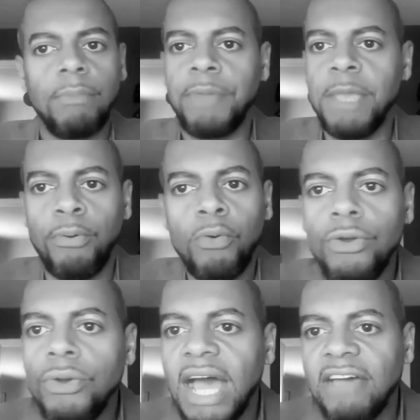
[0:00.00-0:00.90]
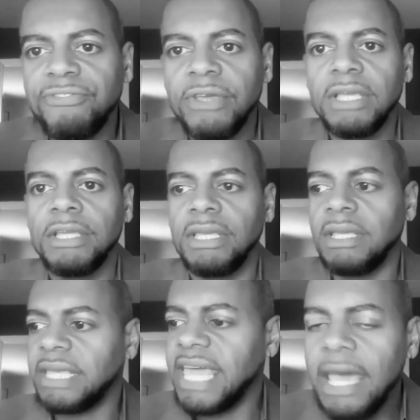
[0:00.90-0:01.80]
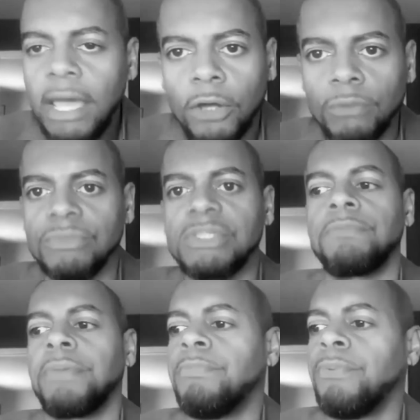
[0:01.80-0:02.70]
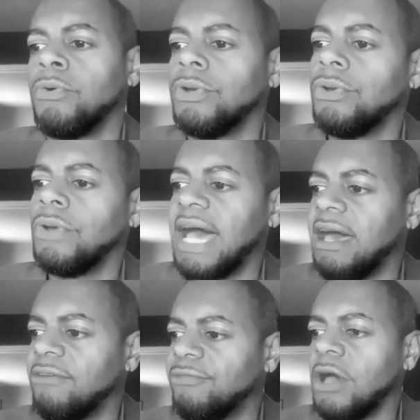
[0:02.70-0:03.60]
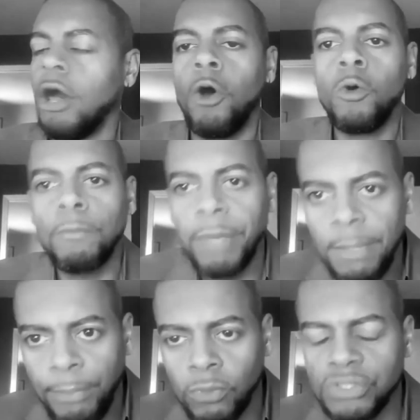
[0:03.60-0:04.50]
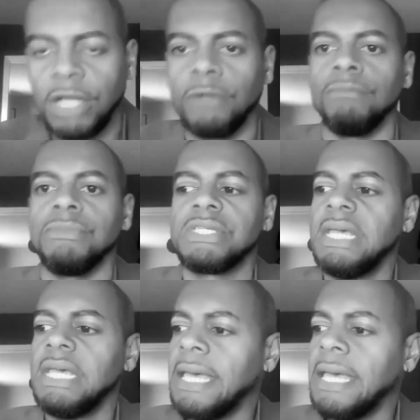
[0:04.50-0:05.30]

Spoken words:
people who have care homes, people who have old people's homes,